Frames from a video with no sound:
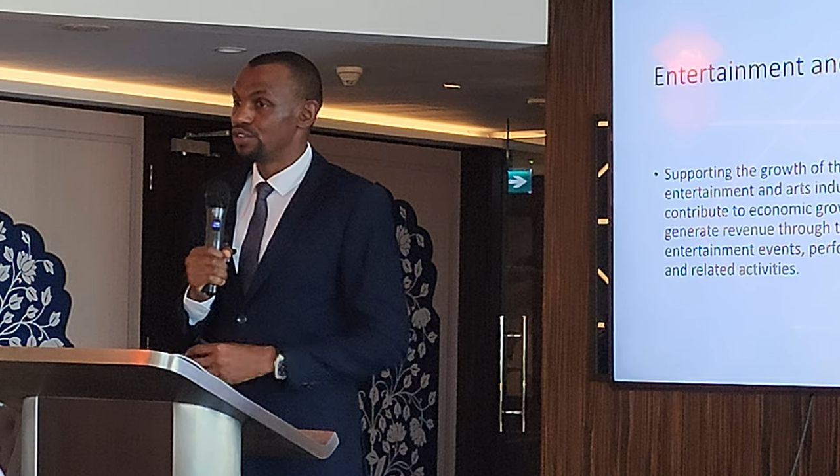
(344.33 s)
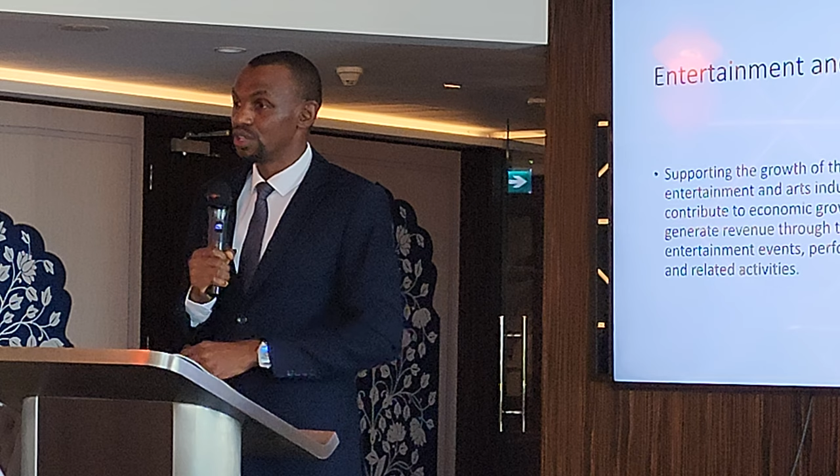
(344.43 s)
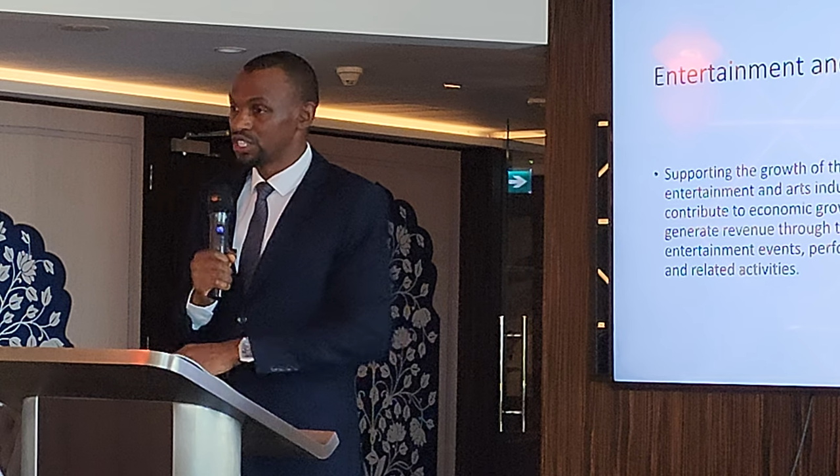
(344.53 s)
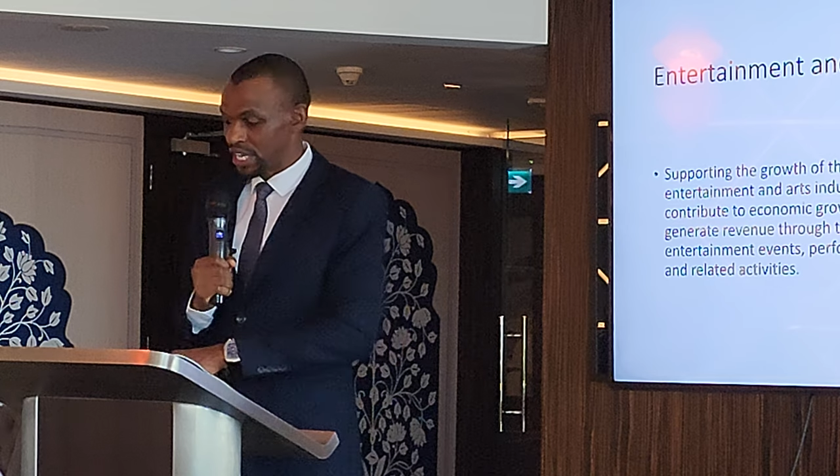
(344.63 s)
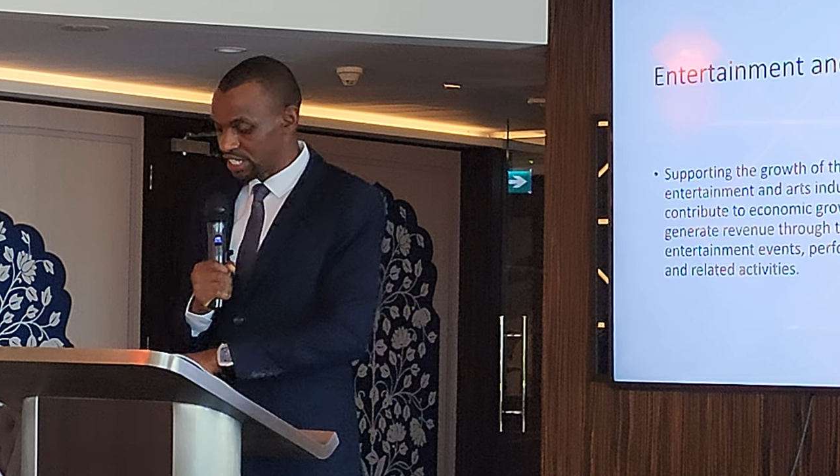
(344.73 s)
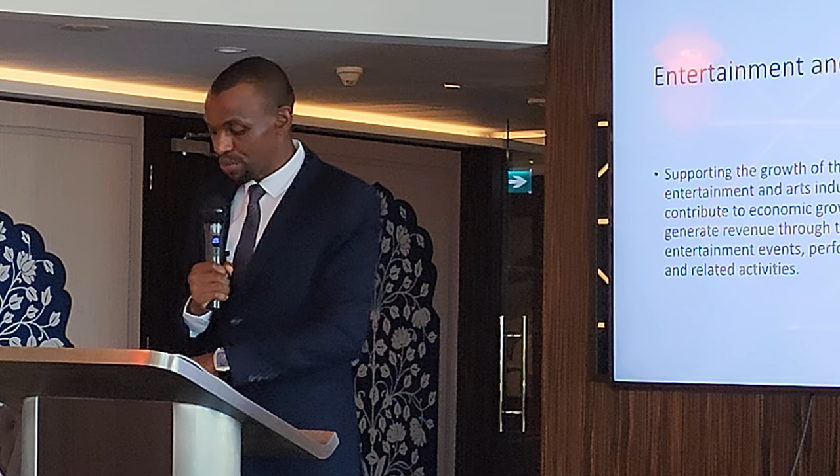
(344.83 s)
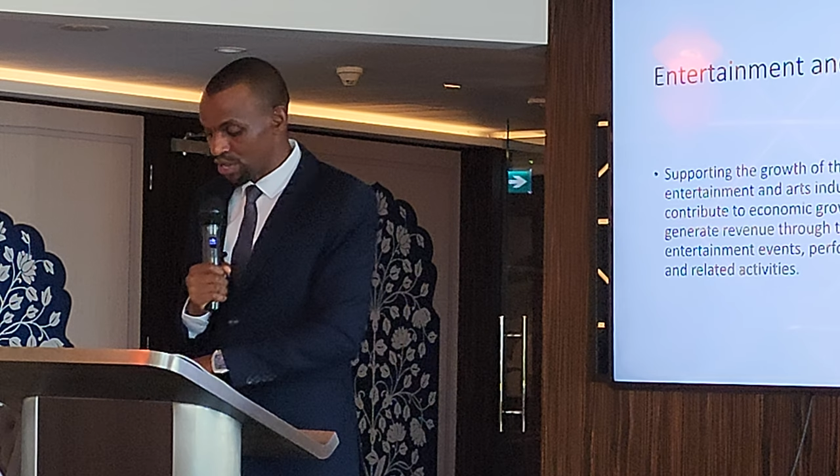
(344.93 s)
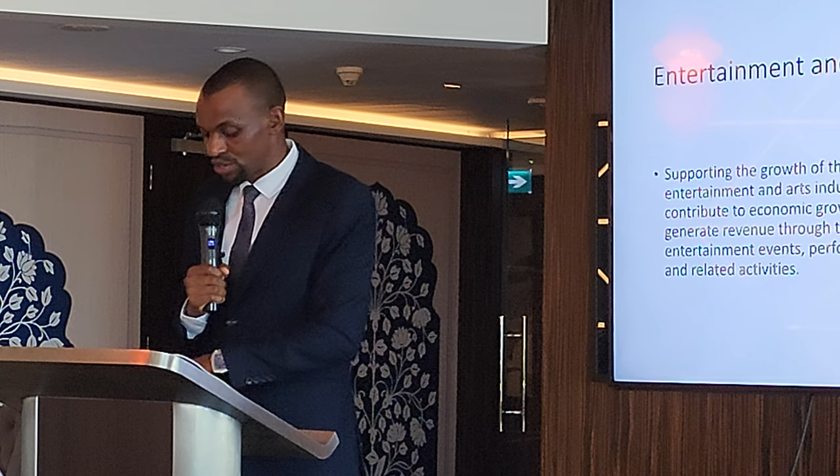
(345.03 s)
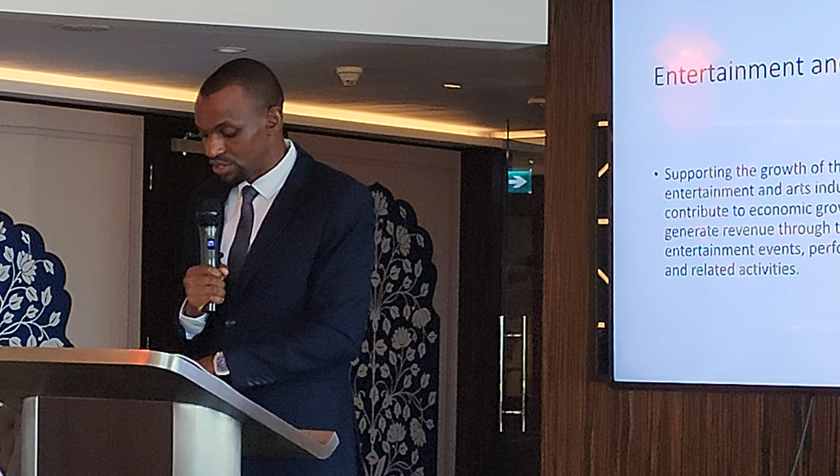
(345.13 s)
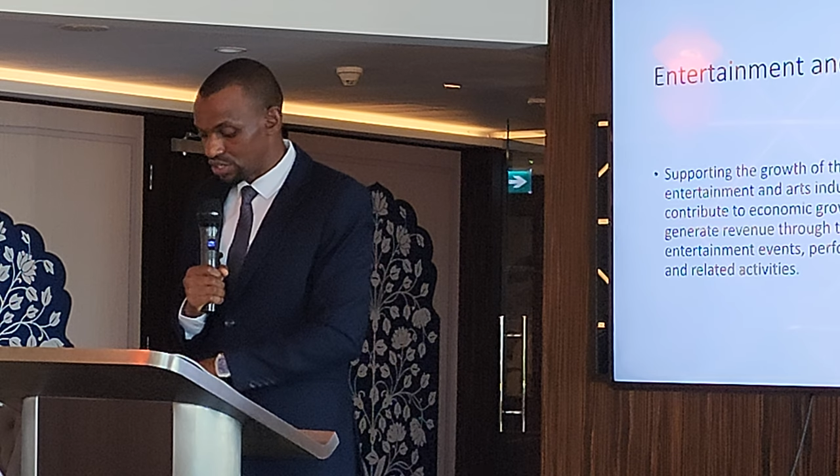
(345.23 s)
to the
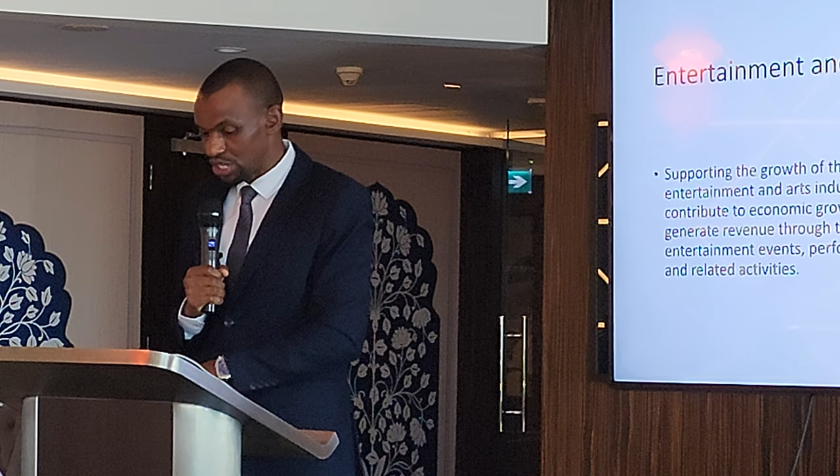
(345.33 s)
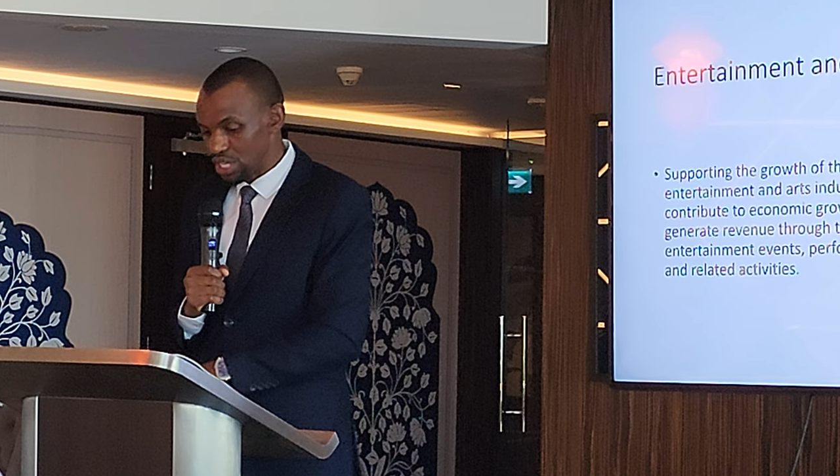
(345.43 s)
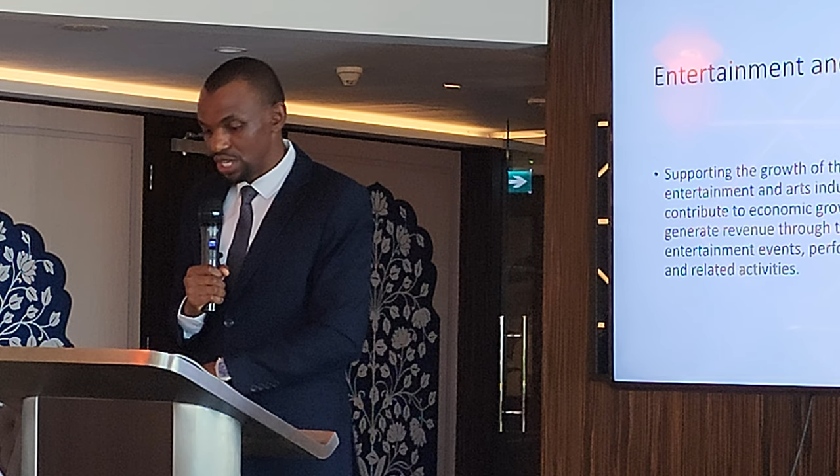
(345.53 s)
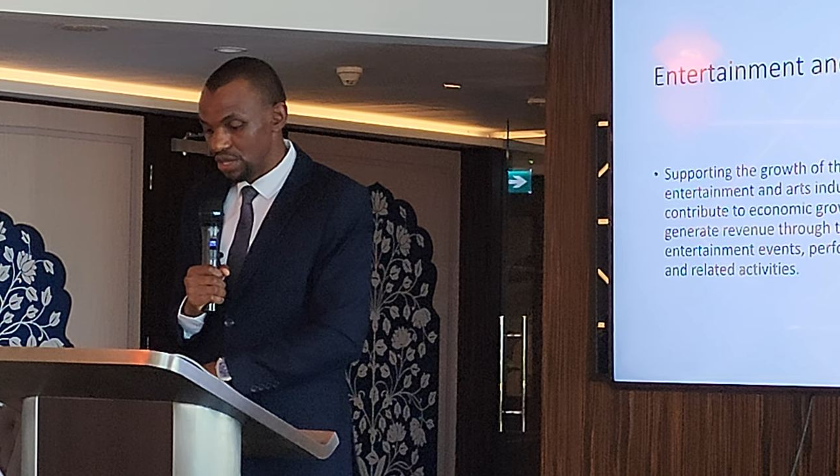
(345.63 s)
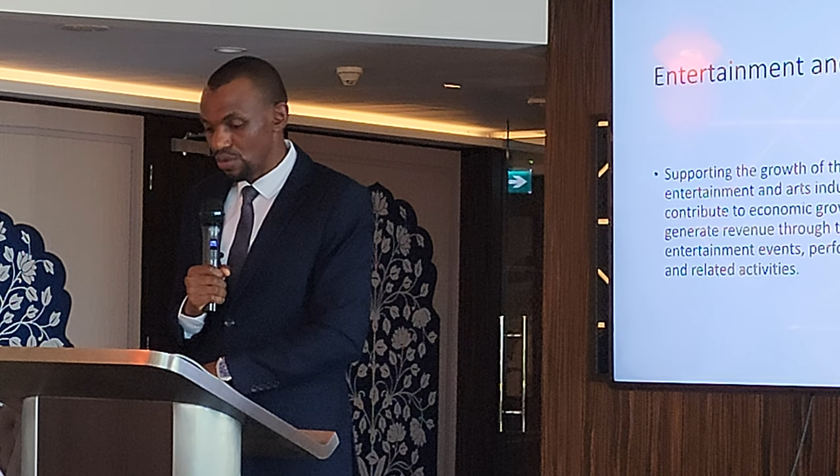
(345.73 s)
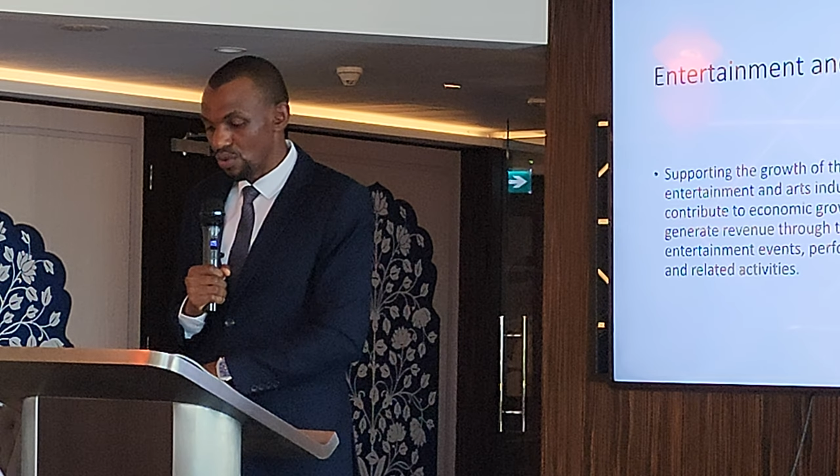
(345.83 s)
entertainment industry